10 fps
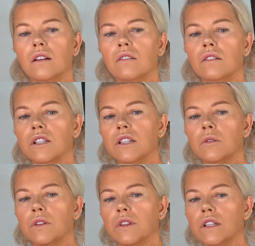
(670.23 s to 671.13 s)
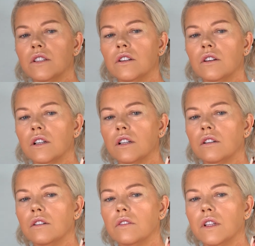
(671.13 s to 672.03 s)
I really don't want that shine
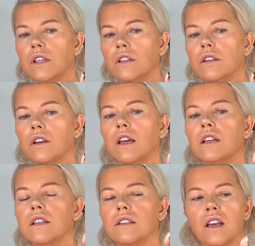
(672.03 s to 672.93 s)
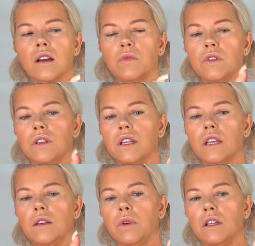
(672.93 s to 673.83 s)
on there, so, and it does come with
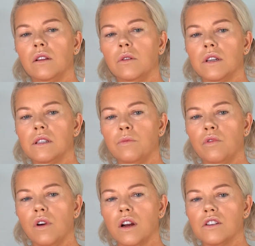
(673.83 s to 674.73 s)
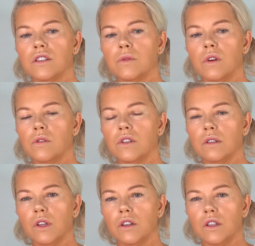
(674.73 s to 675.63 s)
the P.Louise brush as well, which
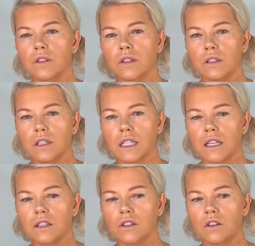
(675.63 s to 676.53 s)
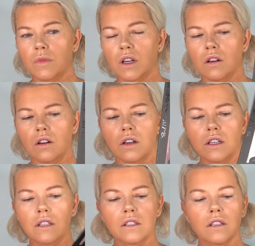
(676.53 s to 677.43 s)
I'm going to use in a second on my
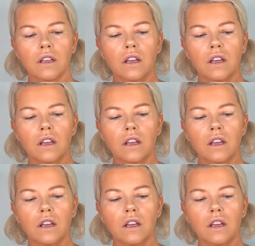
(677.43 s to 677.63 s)
eyes.